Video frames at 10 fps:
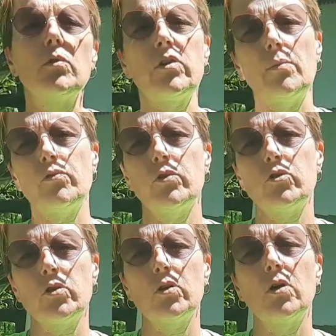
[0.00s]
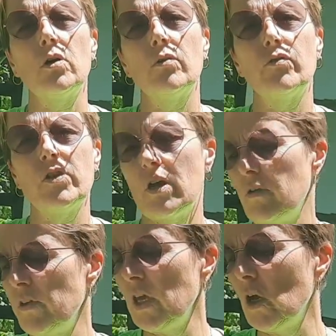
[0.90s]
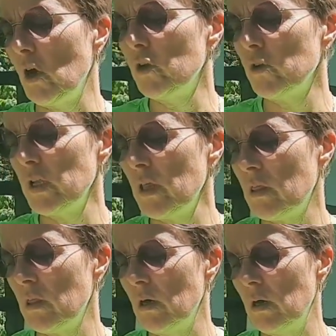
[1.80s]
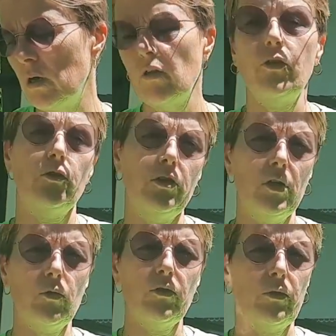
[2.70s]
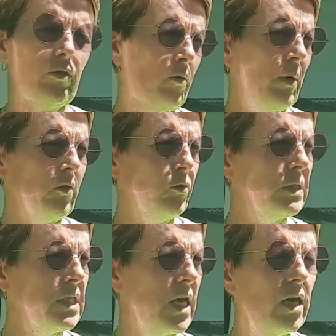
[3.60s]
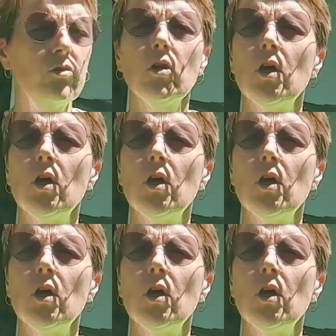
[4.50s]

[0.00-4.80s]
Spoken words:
the temperature of the RV underneath 30 degrees, was about 28,